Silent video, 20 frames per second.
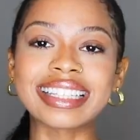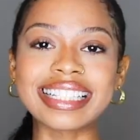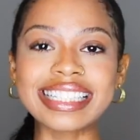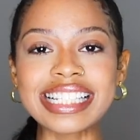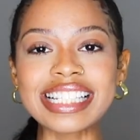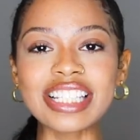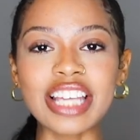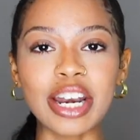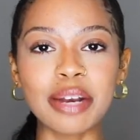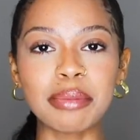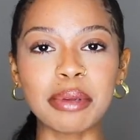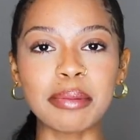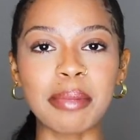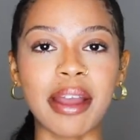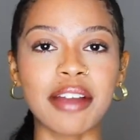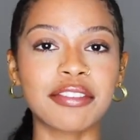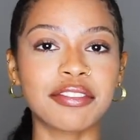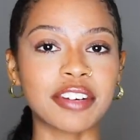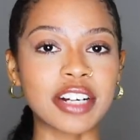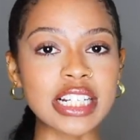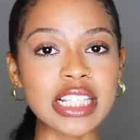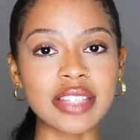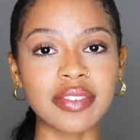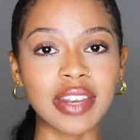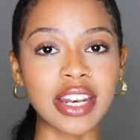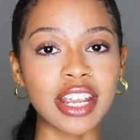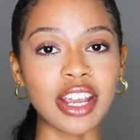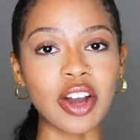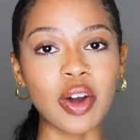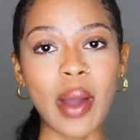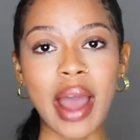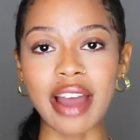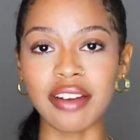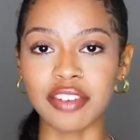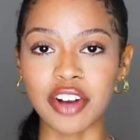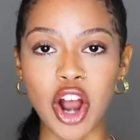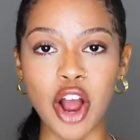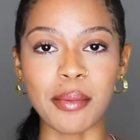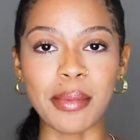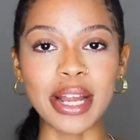This is going to be my first video
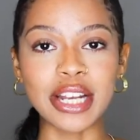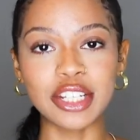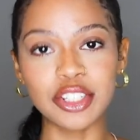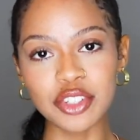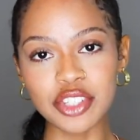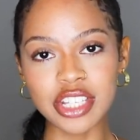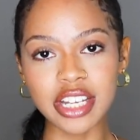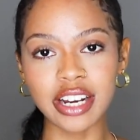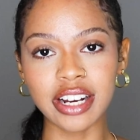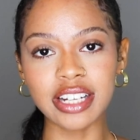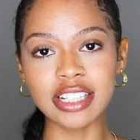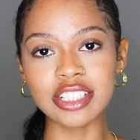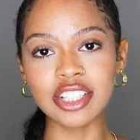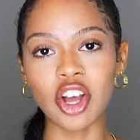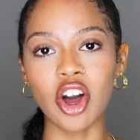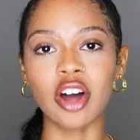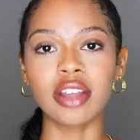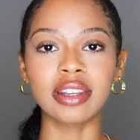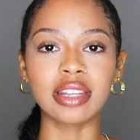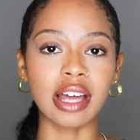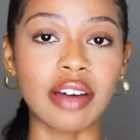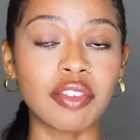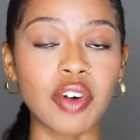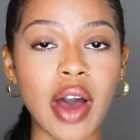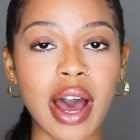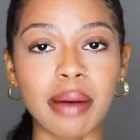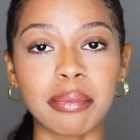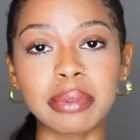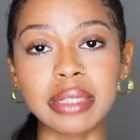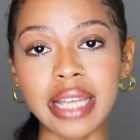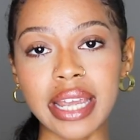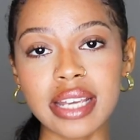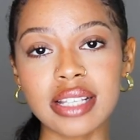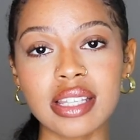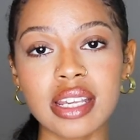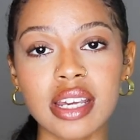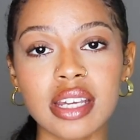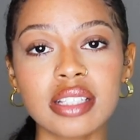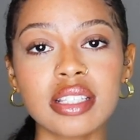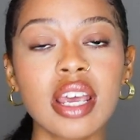ever on my new series called Level Up
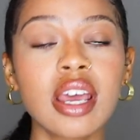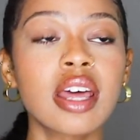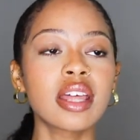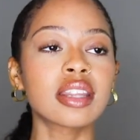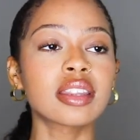Lazies.